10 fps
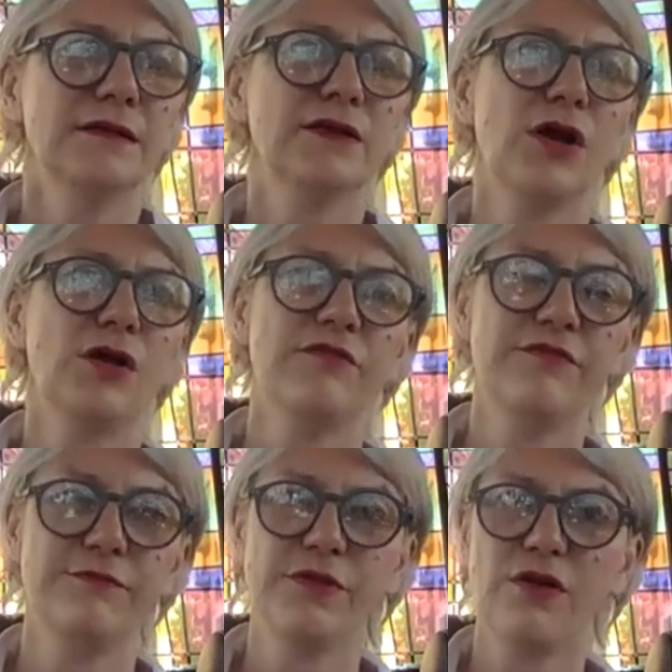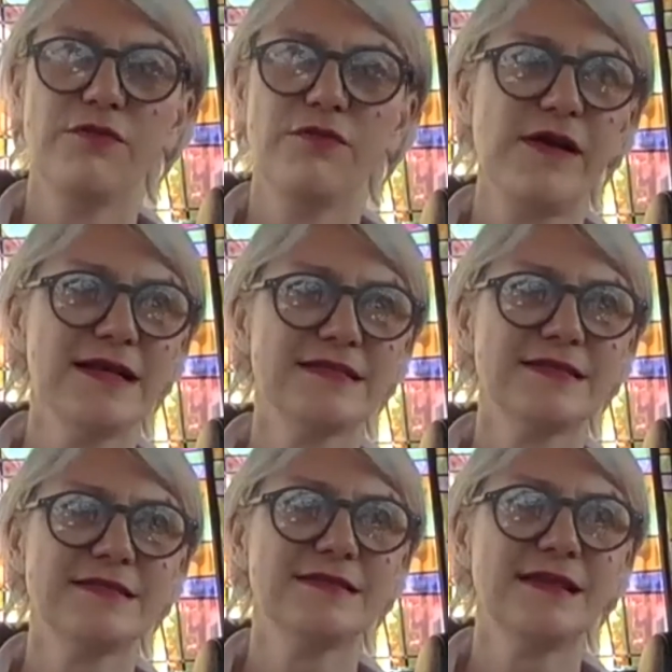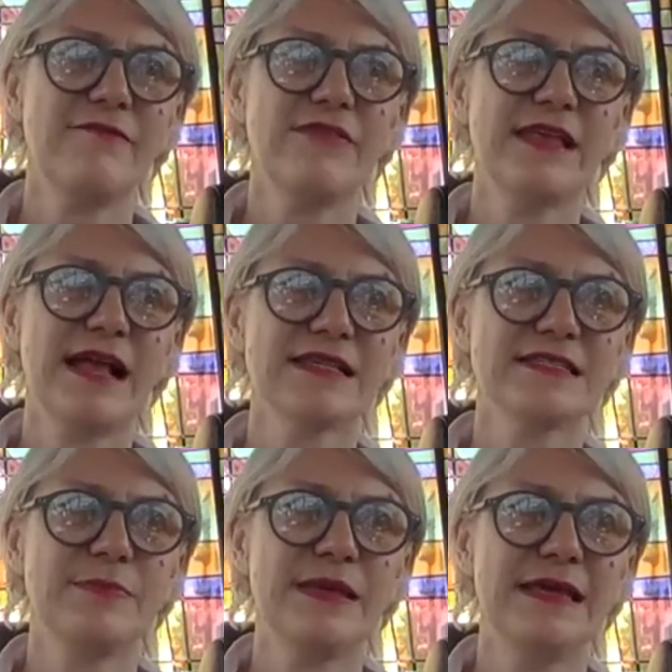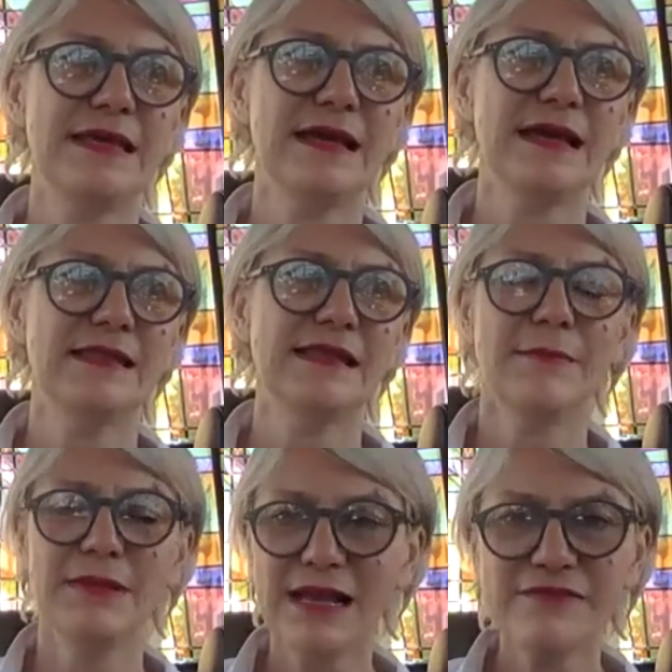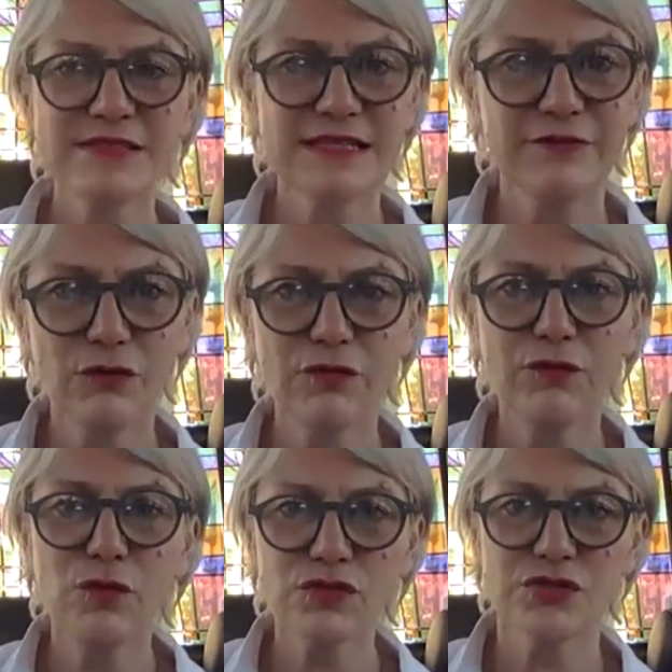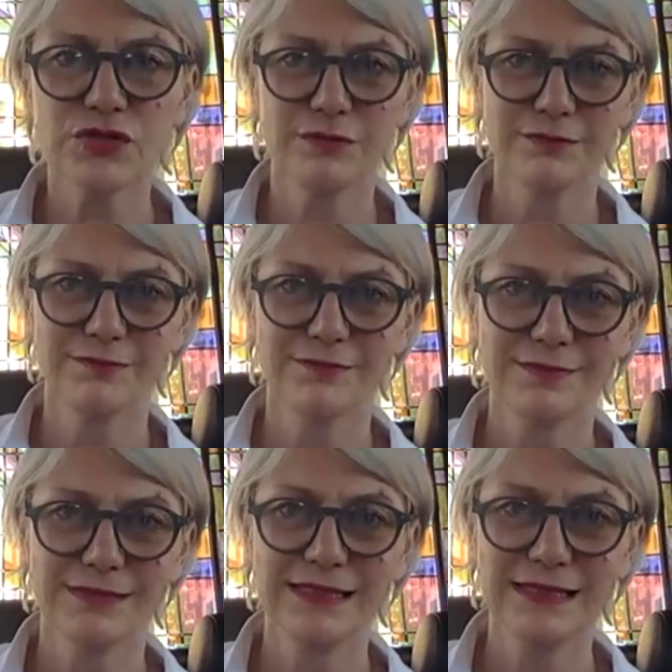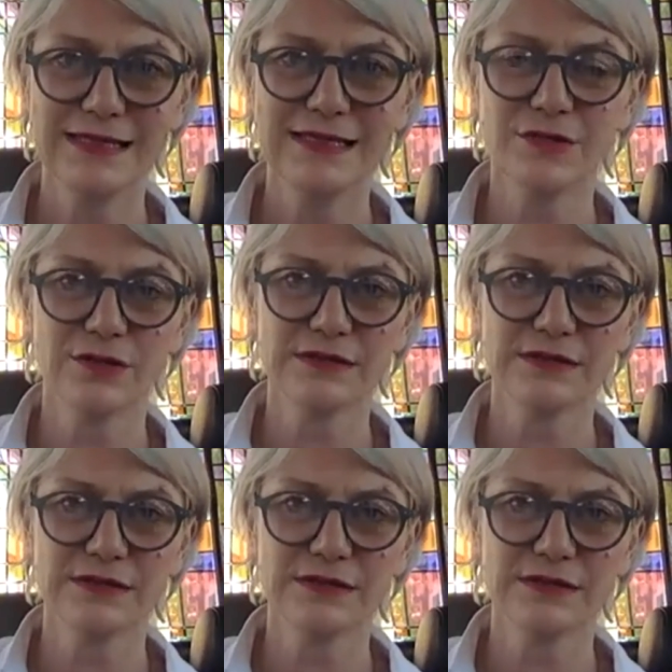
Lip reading: go fast, everything has to be at that. I mean, I've saved a fortune in this lockdown,